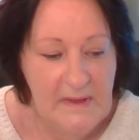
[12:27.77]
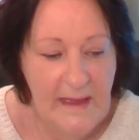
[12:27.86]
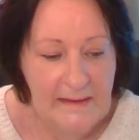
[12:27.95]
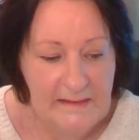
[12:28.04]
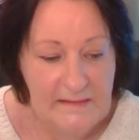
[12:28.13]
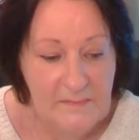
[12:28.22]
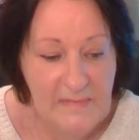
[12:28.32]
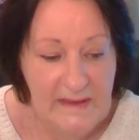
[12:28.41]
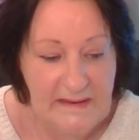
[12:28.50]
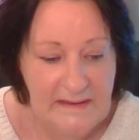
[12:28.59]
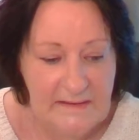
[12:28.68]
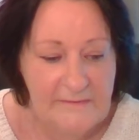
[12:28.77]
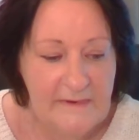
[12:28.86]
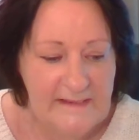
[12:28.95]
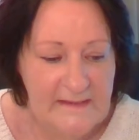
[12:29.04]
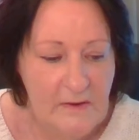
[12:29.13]
and immediate
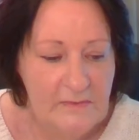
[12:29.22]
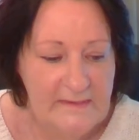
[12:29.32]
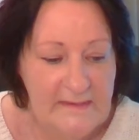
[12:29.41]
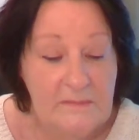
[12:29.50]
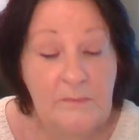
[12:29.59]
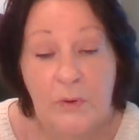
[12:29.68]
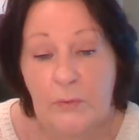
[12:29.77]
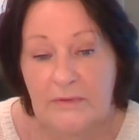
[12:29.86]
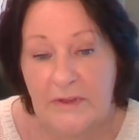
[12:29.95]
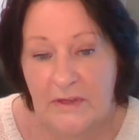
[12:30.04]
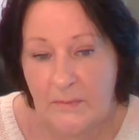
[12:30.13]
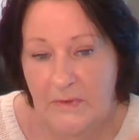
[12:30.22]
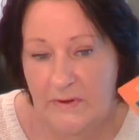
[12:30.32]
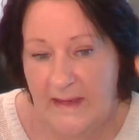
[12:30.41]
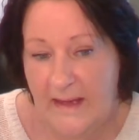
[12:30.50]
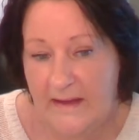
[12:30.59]
results, important
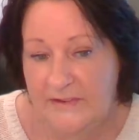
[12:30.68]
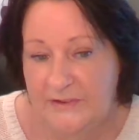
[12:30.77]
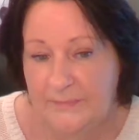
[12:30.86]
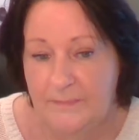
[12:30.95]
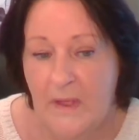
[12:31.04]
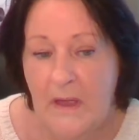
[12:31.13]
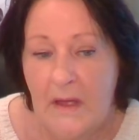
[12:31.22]
communication.